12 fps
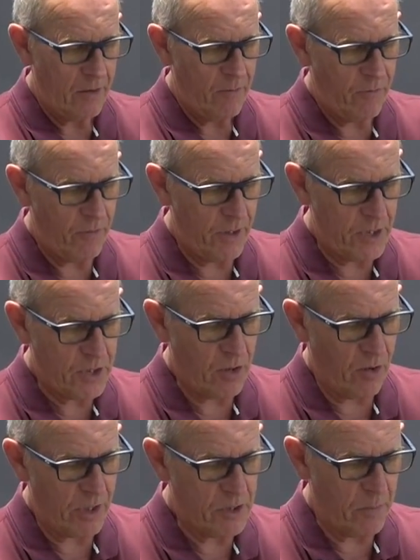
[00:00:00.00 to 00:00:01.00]
for this
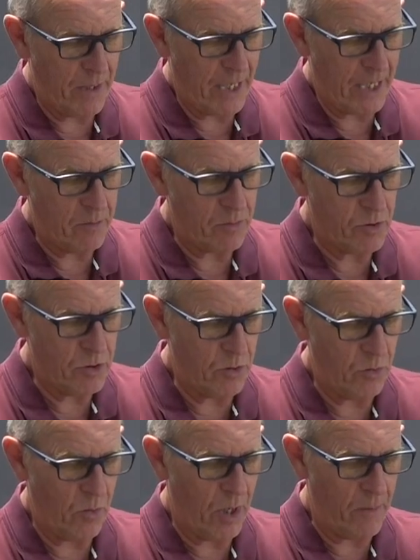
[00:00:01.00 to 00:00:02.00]
guy to be able
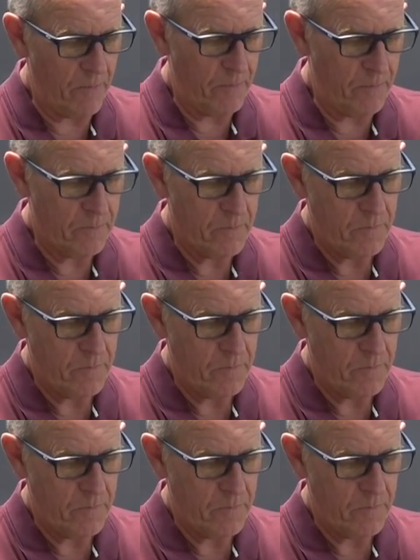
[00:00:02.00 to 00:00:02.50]
to